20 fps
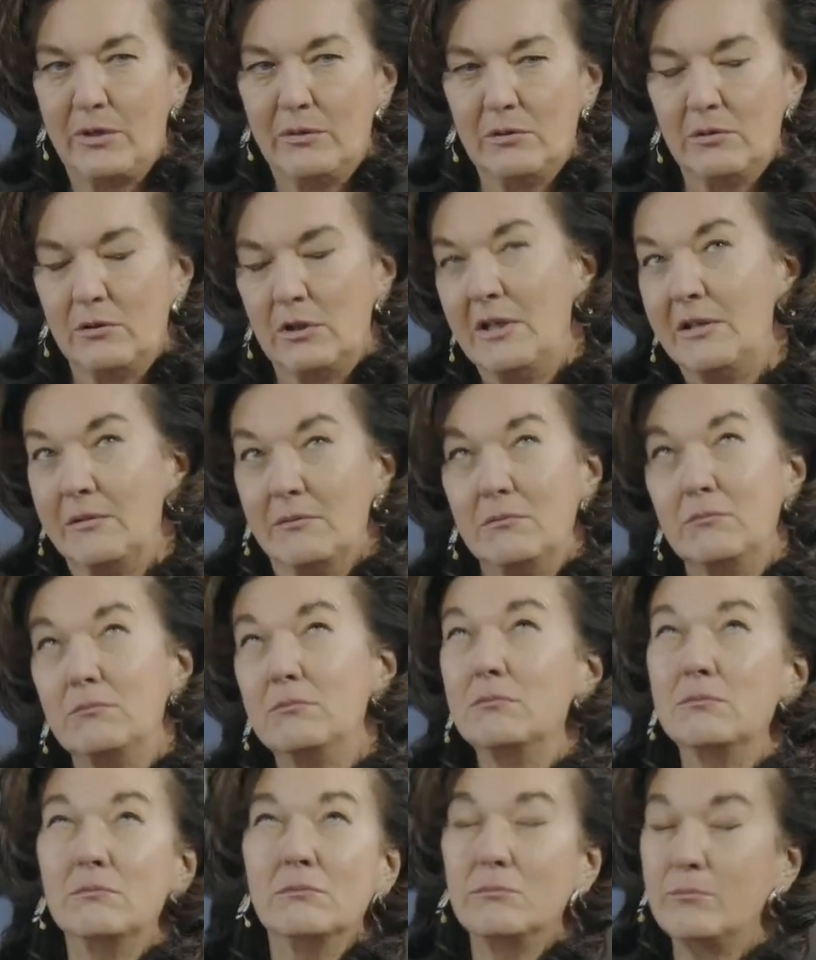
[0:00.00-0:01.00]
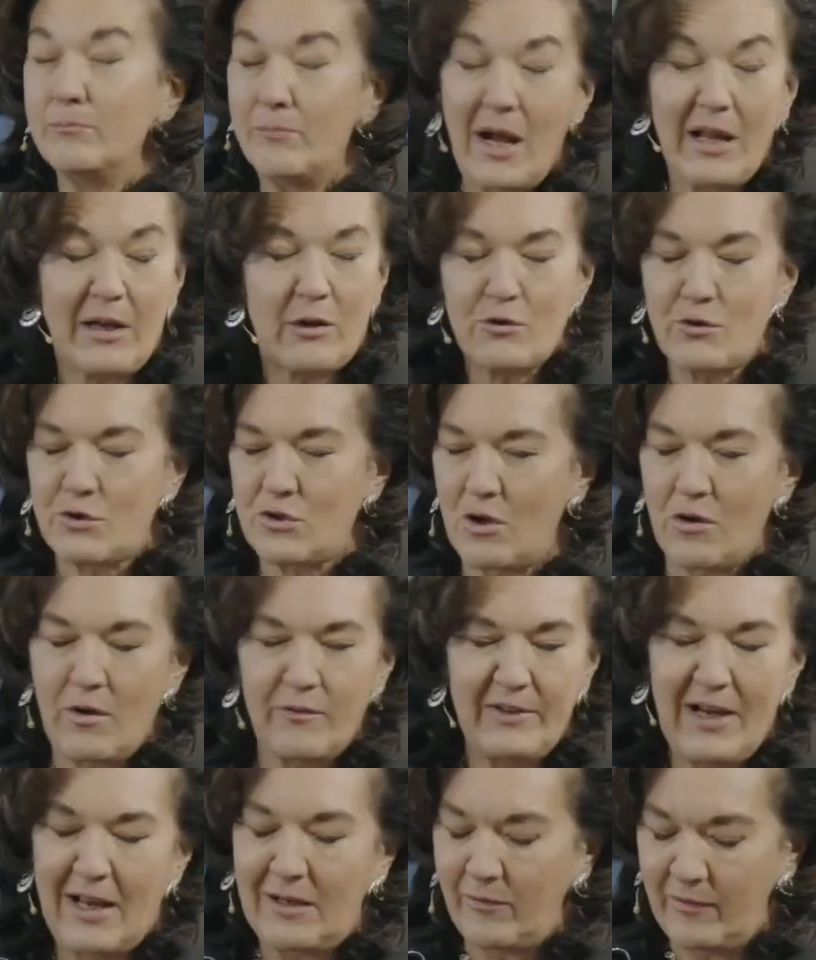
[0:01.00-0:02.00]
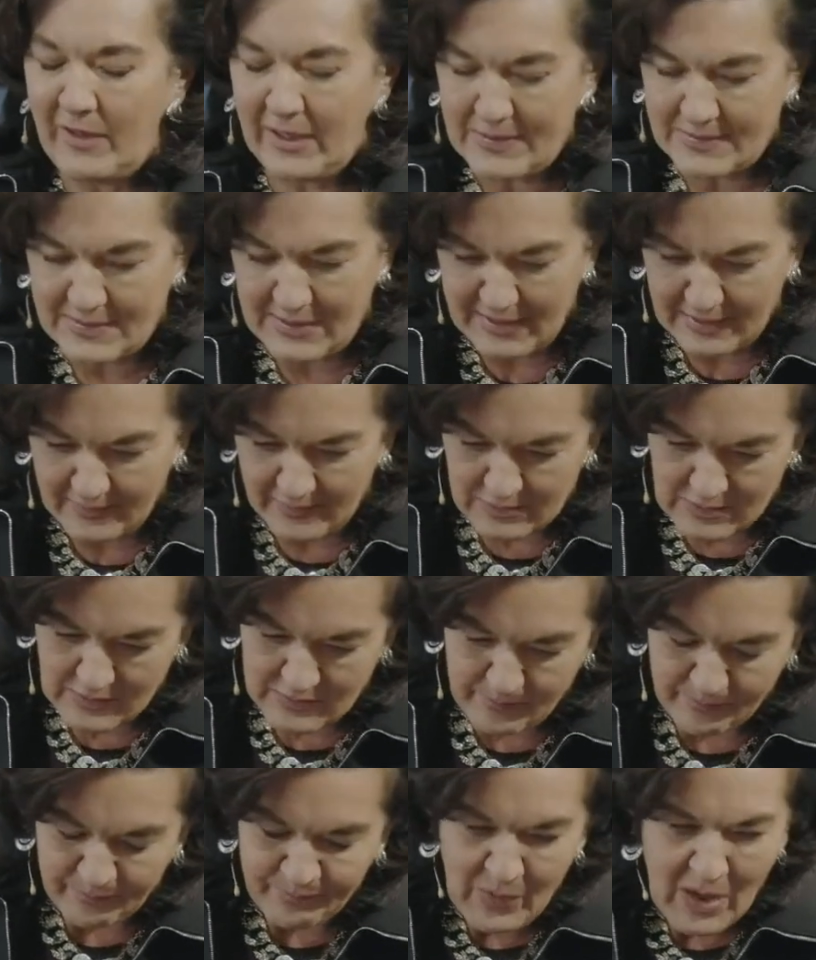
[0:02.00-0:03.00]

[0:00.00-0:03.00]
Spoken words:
Microsoft, Netflix, and others.